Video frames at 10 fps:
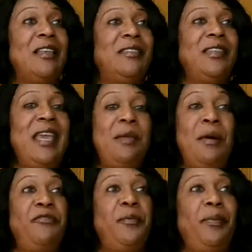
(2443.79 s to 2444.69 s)
The name
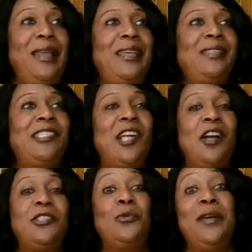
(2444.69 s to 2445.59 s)
of the place
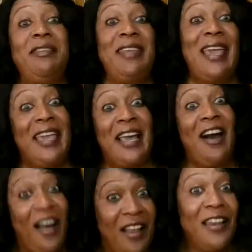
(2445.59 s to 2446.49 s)
starts with a
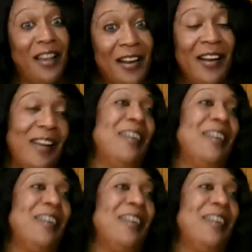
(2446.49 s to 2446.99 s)
color.